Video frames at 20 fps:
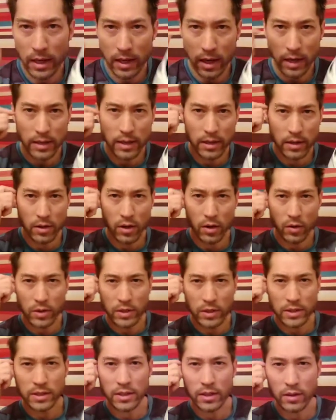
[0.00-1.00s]
And I did
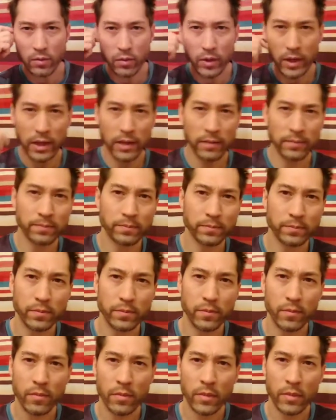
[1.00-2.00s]
notice that when
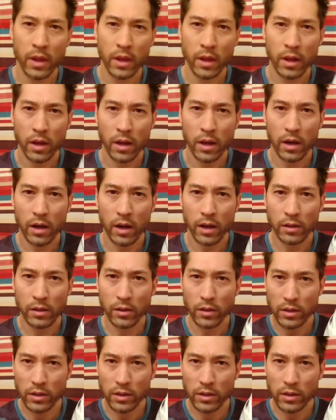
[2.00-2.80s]
I